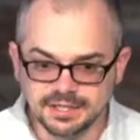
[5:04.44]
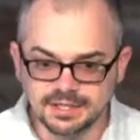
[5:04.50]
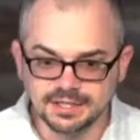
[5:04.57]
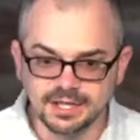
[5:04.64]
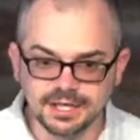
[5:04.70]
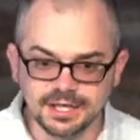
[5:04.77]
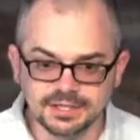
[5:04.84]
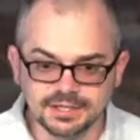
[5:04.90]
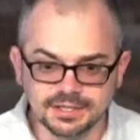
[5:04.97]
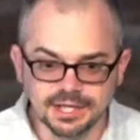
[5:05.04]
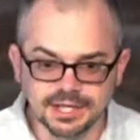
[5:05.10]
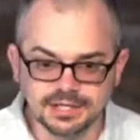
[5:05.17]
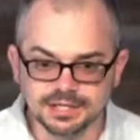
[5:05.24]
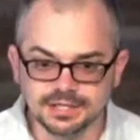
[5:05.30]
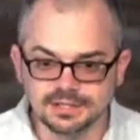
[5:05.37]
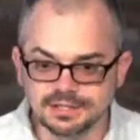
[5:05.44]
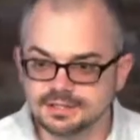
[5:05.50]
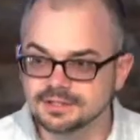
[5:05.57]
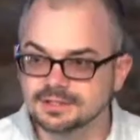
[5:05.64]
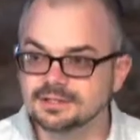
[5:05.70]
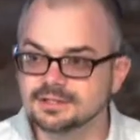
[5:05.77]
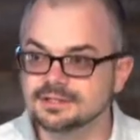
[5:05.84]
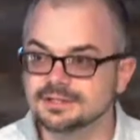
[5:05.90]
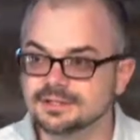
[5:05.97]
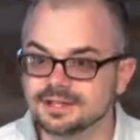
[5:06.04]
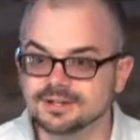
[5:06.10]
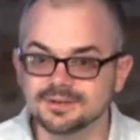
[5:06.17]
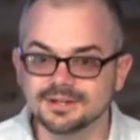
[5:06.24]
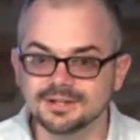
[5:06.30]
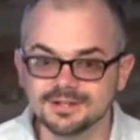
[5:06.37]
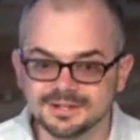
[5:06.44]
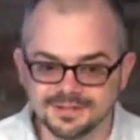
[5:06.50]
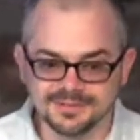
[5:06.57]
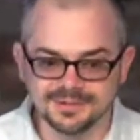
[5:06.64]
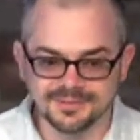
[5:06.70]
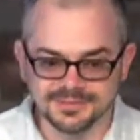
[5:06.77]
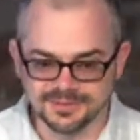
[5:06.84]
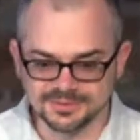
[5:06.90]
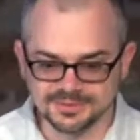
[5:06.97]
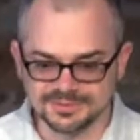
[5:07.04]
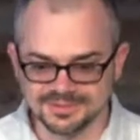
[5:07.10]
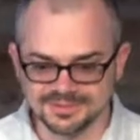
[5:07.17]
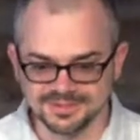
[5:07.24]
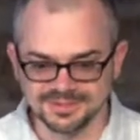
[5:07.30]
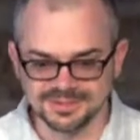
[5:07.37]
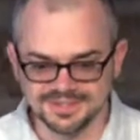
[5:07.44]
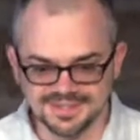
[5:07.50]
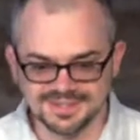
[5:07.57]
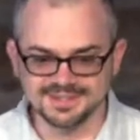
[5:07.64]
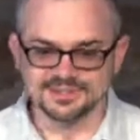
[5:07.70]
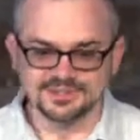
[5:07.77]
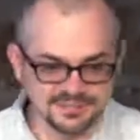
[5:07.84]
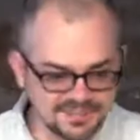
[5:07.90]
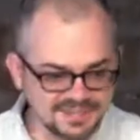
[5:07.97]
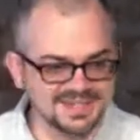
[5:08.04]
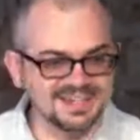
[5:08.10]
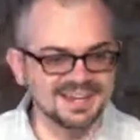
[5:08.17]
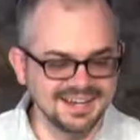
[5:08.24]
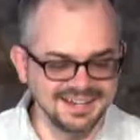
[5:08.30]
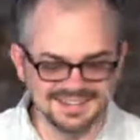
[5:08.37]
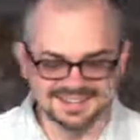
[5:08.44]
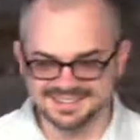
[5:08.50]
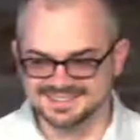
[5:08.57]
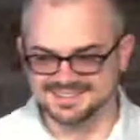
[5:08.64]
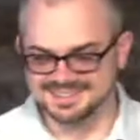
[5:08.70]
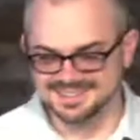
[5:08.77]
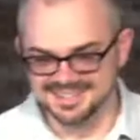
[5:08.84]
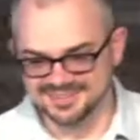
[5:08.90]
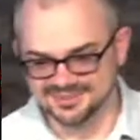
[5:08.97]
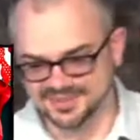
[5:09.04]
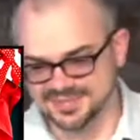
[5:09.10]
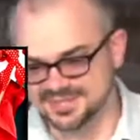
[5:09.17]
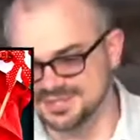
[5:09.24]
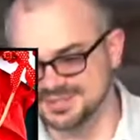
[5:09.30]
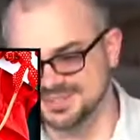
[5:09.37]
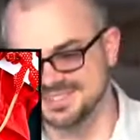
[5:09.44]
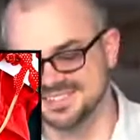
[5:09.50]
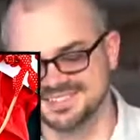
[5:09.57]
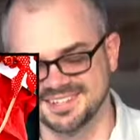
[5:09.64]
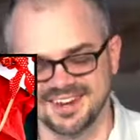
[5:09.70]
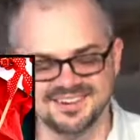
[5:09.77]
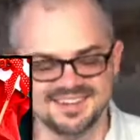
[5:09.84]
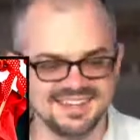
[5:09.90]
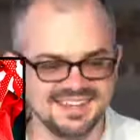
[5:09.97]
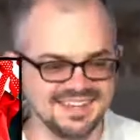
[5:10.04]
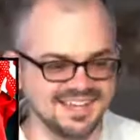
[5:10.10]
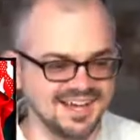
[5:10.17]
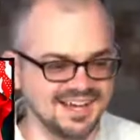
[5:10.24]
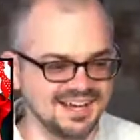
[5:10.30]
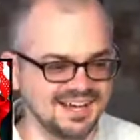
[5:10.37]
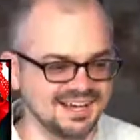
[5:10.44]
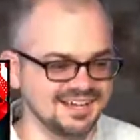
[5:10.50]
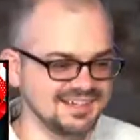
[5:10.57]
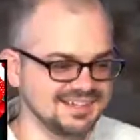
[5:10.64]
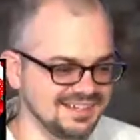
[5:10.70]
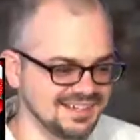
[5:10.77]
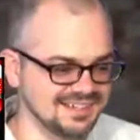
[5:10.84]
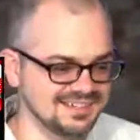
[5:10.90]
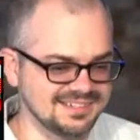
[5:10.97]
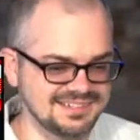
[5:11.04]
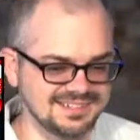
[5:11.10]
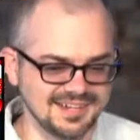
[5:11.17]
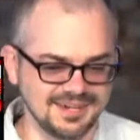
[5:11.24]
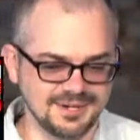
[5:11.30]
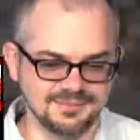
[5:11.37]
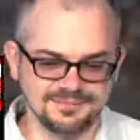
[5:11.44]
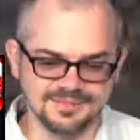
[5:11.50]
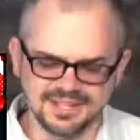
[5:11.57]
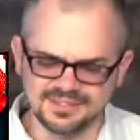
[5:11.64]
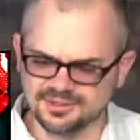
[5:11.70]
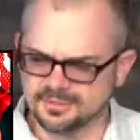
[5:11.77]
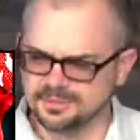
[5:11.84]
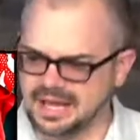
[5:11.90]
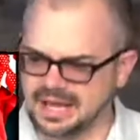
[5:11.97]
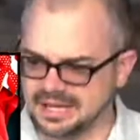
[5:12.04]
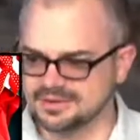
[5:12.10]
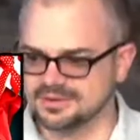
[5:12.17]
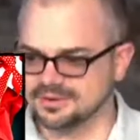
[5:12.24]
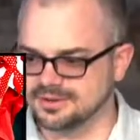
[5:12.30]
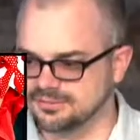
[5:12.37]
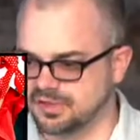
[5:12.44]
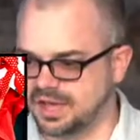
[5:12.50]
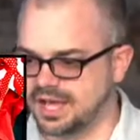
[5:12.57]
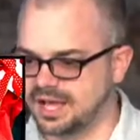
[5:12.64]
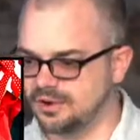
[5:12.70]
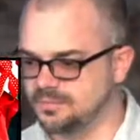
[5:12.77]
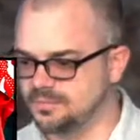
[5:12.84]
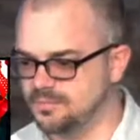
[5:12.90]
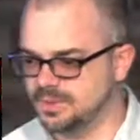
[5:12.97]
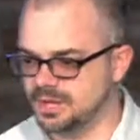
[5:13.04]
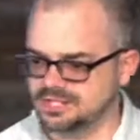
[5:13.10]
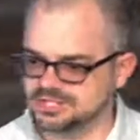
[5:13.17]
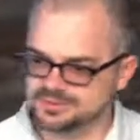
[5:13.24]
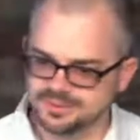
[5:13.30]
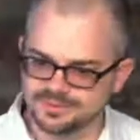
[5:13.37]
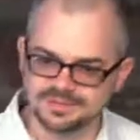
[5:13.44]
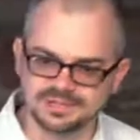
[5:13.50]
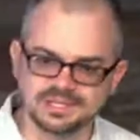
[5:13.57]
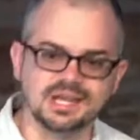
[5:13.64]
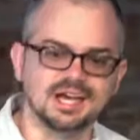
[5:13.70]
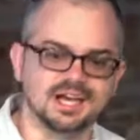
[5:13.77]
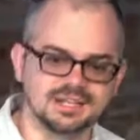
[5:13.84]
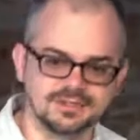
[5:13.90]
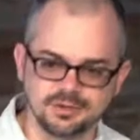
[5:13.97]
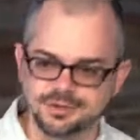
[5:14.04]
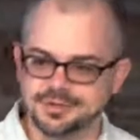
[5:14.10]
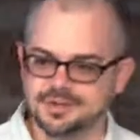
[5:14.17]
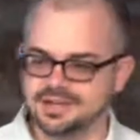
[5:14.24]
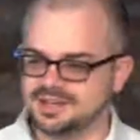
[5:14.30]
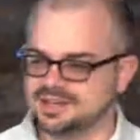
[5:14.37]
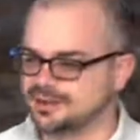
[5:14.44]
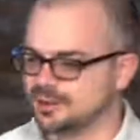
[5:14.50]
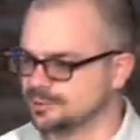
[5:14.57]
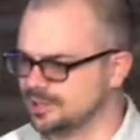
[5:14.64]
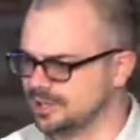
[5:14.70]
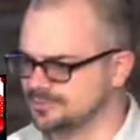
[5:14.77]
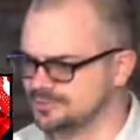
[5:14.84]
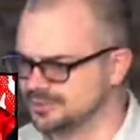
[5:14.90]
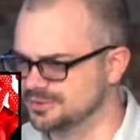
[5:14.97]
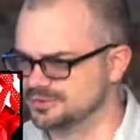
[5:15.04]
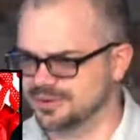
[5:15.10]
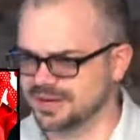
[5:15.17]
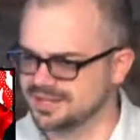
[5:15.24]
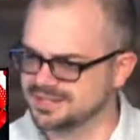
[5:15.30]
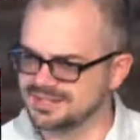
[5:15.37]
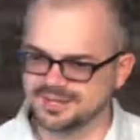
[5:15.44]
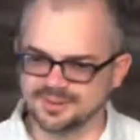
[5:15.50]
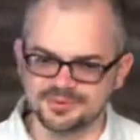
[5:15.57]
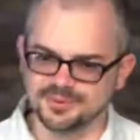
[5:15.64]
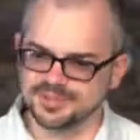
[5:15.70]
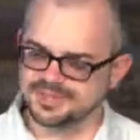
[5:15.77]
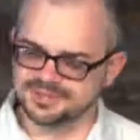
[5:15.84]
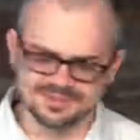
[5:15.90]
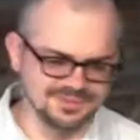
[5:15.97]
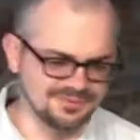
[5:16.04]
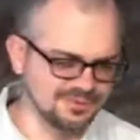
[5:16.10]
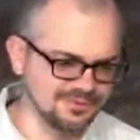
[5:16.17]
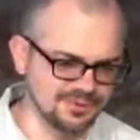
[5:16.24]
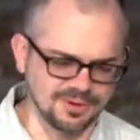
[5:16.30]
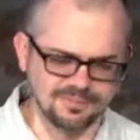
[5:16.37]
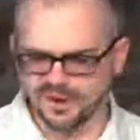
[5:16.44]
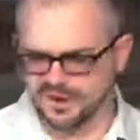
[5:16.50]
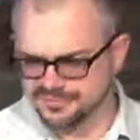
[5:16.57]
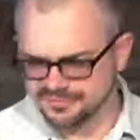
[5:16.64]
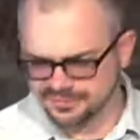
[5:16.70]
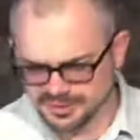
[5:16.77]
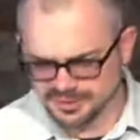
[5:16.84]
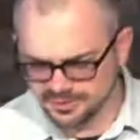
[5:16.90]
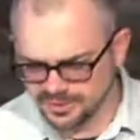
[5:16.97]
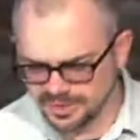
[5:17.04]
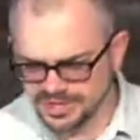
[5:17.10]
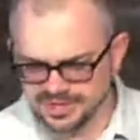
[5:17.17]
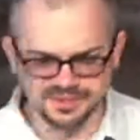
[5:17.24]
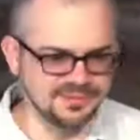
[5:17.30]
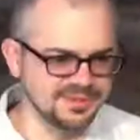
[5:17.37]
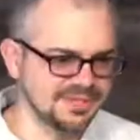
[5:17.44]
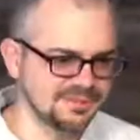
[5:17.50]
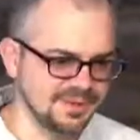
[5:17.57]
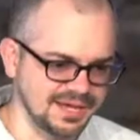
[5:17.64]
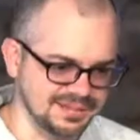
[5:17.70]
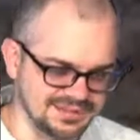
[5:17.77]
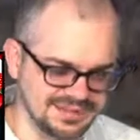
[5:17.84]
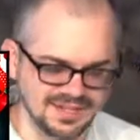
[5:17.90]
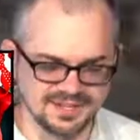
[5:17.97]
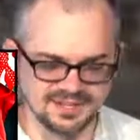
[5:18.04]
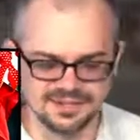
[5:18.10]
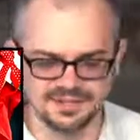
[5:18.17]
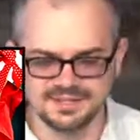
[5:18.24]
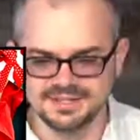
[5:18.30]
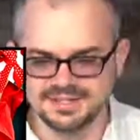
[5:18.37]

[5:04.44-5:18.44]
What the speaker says: He kind of did like this. Like, what am I supposed to do? And then it was a big hug and, reunion. So it's a reminder of how much we rely on our loved ones, right? When we're apart for a little while and then we get back together.